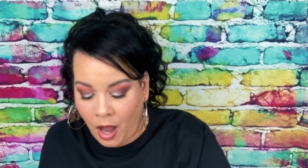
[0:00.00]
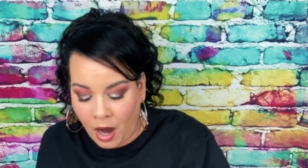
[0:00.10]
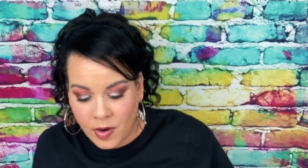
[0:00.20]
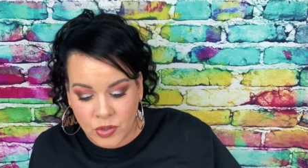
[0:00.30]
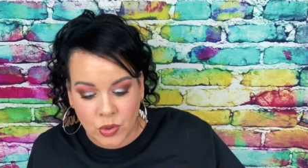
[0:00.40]
All
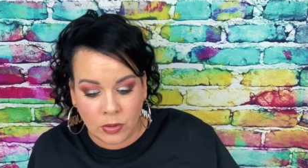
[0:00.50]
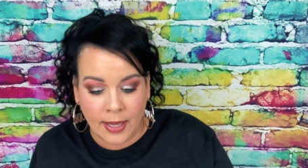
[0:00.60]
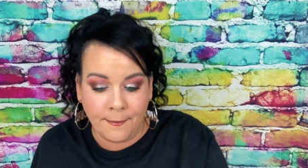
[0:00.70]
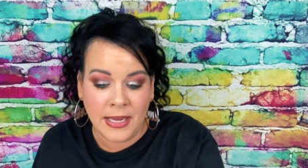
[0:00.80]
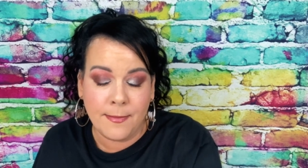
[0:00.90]
right, so
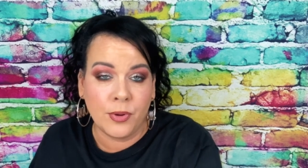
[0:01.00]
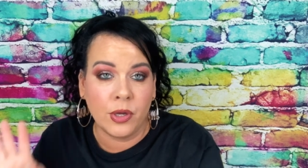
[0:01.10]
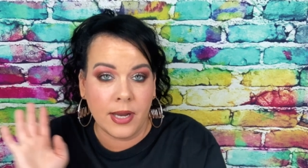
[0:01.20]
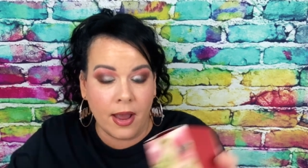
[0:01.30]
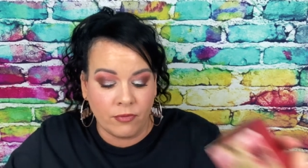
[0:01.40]
let me
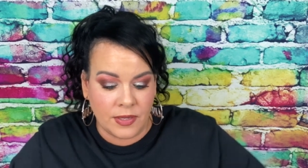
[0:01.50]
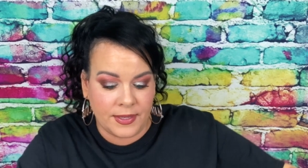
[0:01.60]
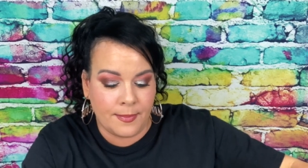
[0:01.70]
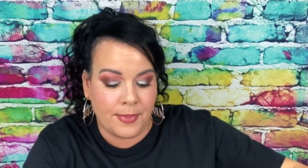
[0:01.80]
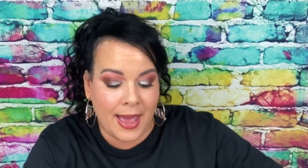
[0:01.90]
put
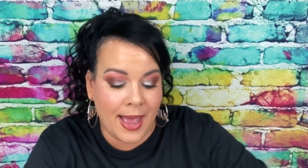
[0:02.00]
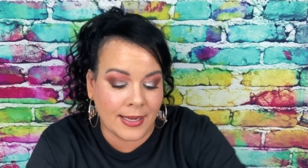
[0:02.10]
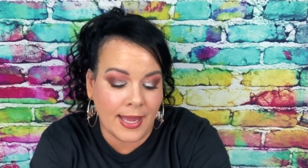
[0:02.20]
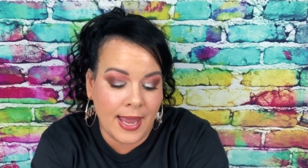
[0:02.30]
everything back